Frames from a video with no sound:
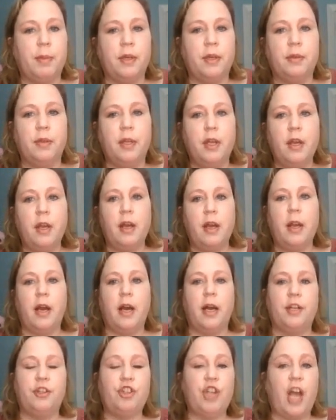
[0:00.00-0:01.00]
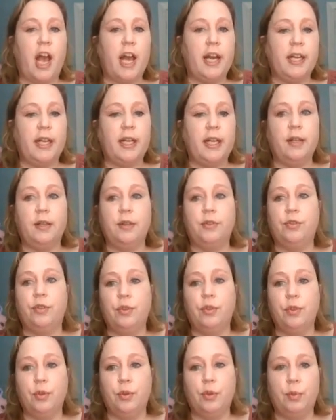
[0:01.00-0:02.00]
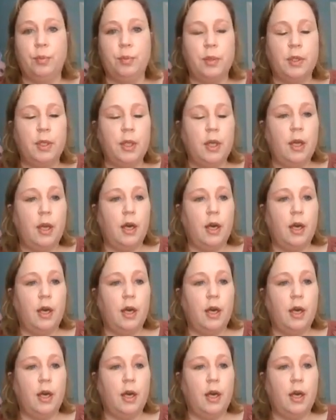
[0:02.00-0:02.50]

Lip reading: about chatting, Zoom,